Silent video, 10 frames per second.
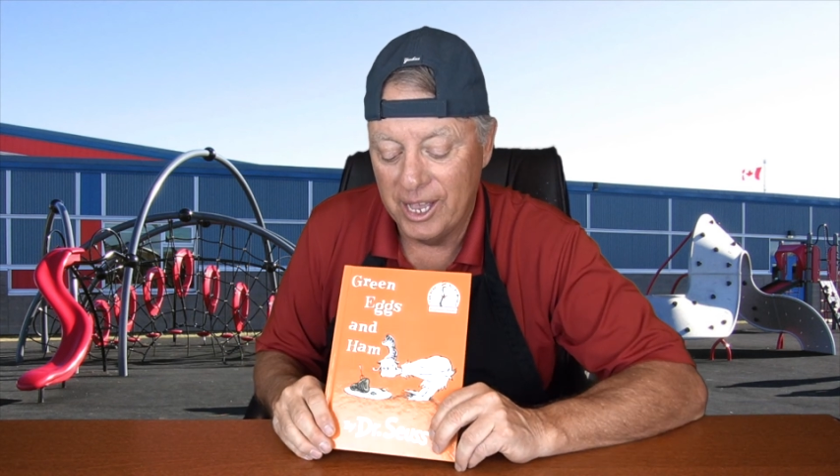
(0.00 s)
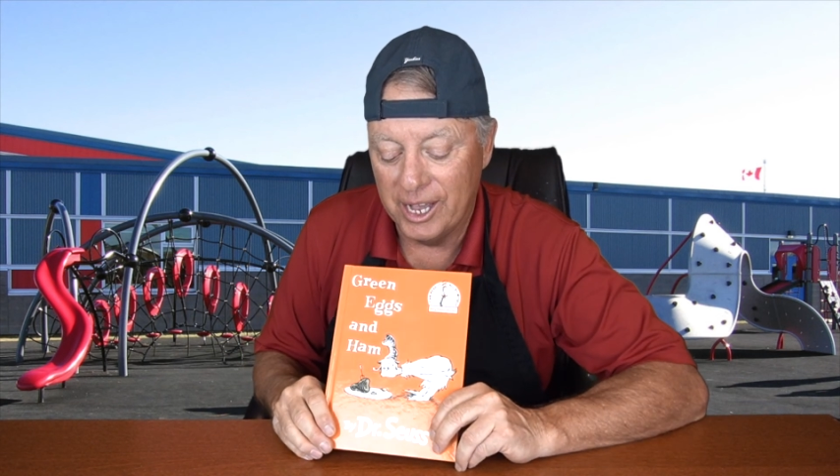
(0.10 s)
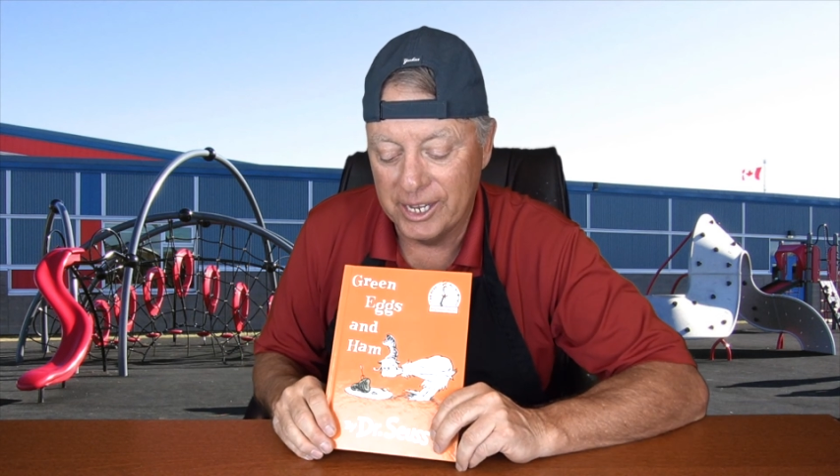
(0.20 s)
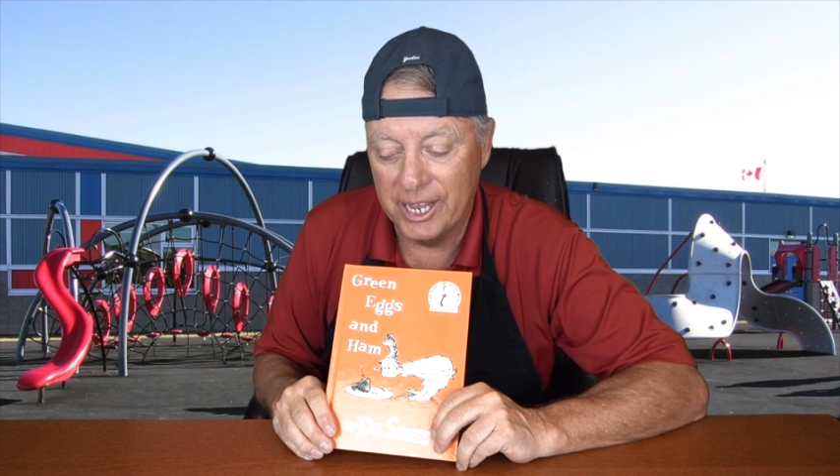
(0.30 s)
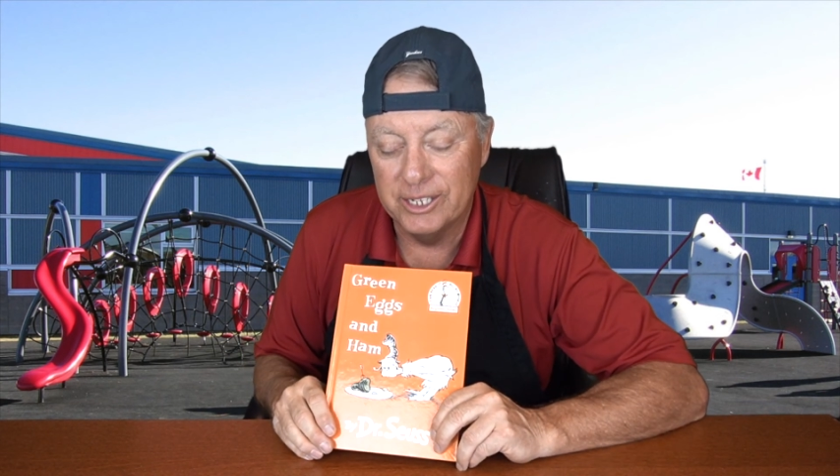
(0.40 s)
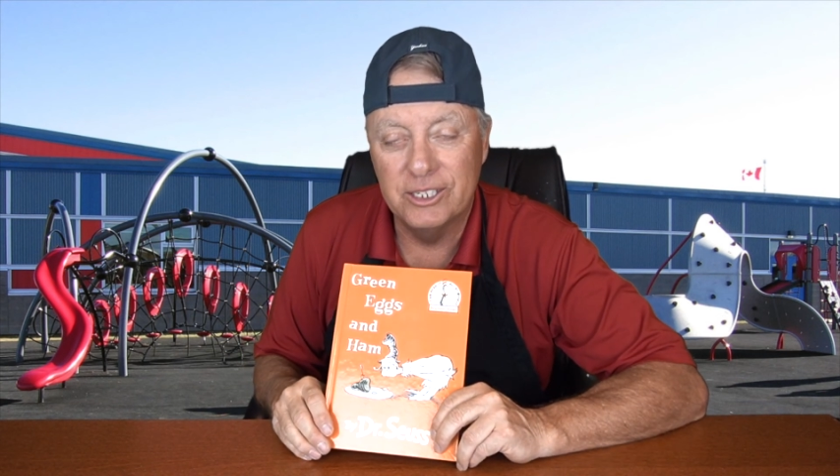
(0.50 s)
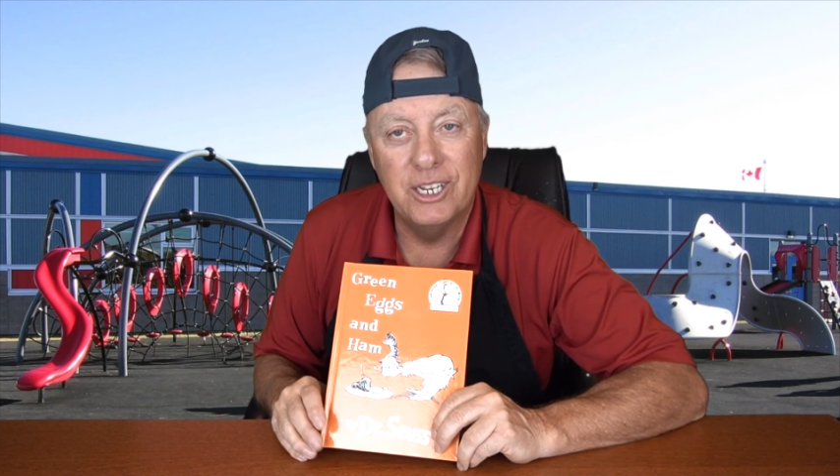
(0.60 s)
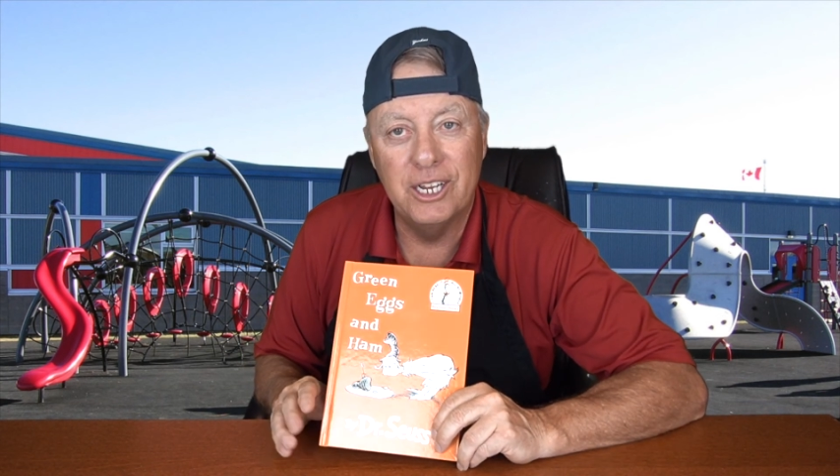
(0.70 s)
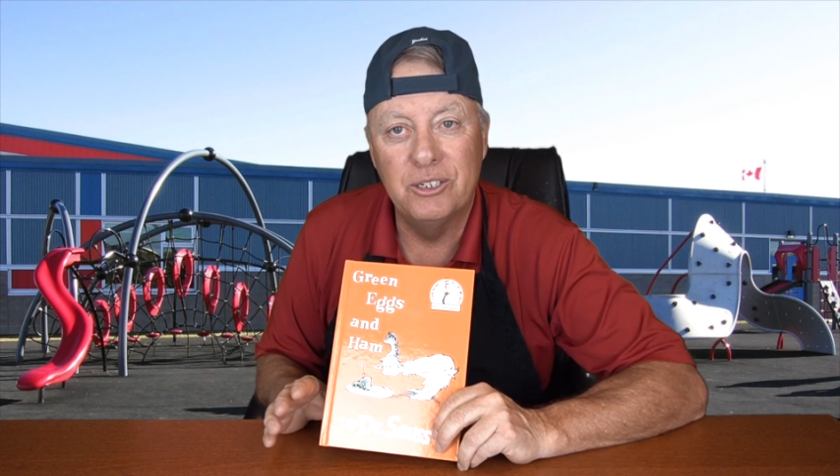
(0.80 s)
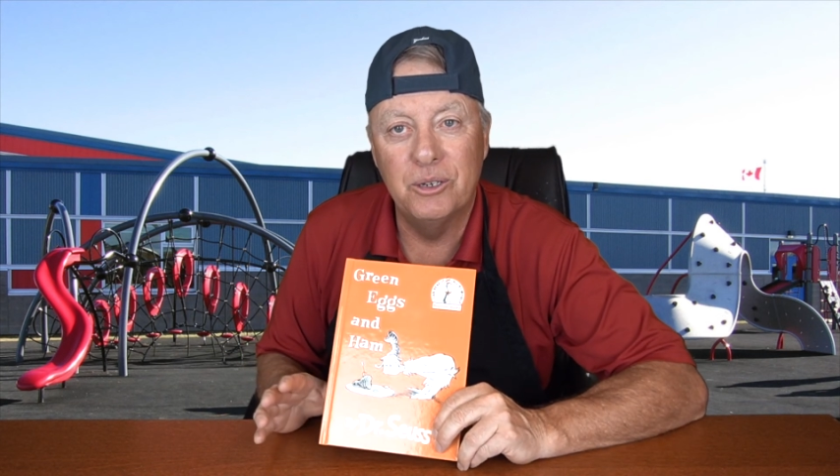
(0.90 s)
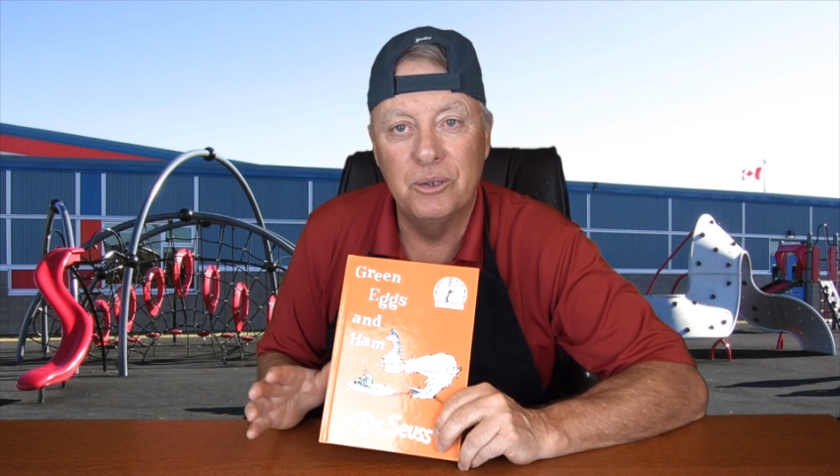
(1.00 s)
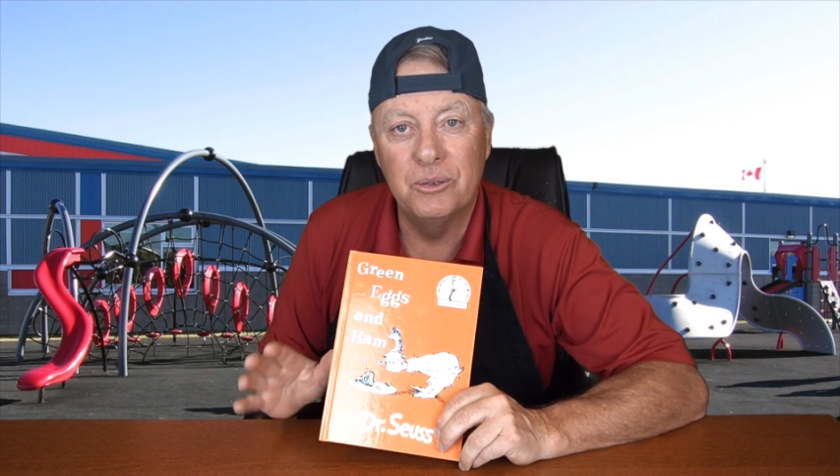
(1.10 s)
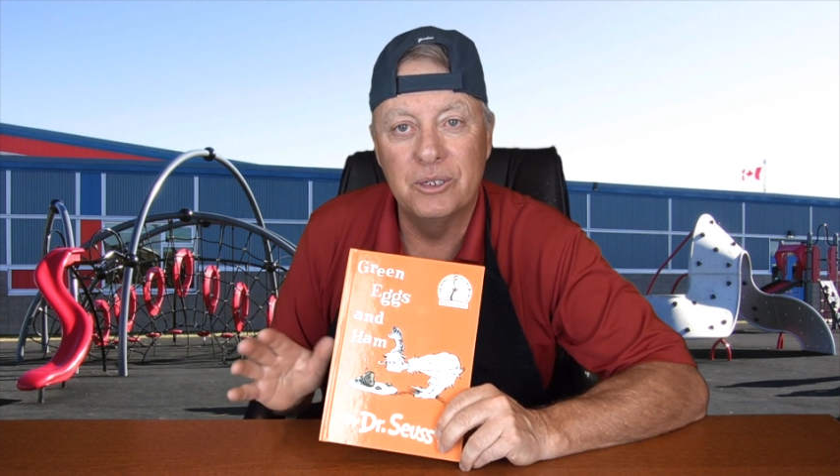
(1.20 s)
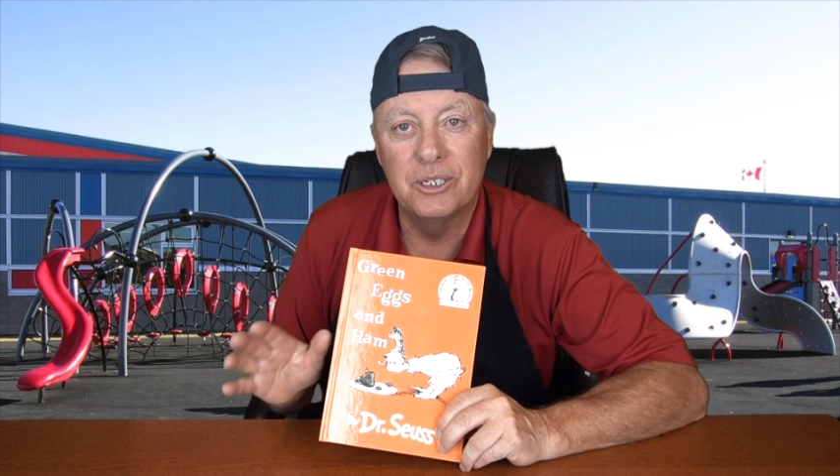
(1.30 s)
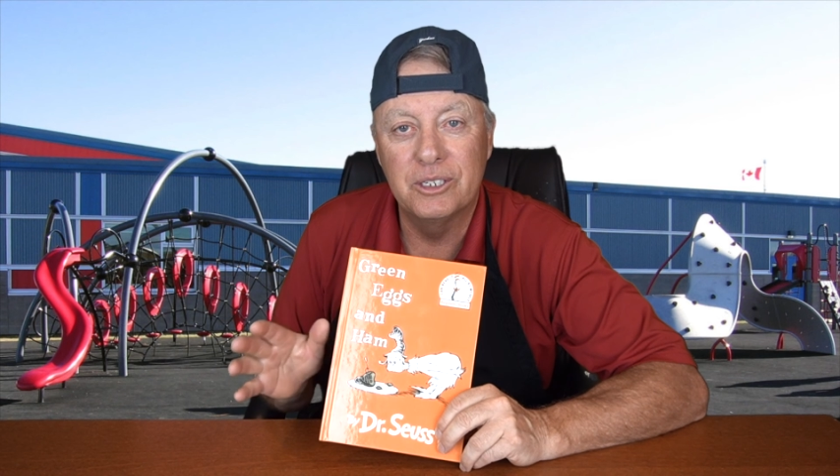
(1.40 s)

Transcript: Again, stay tuned,